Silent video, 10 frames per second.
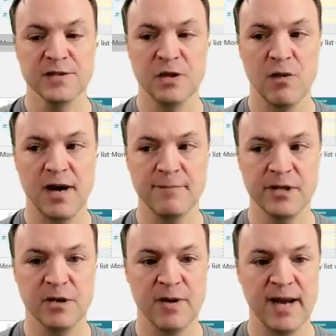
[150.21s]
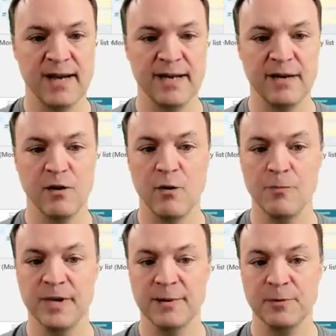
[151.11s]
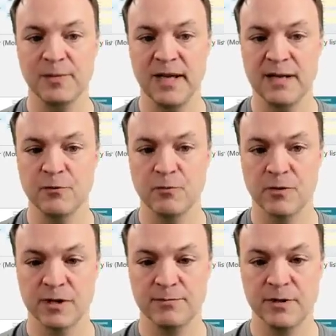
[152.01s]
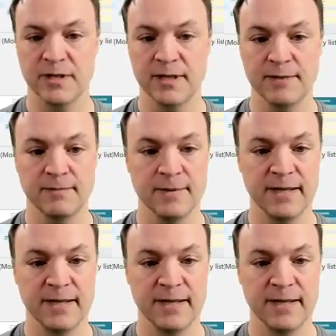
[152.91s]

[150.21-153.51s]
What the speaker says: So I'm going to go ahead and open up a blank workbook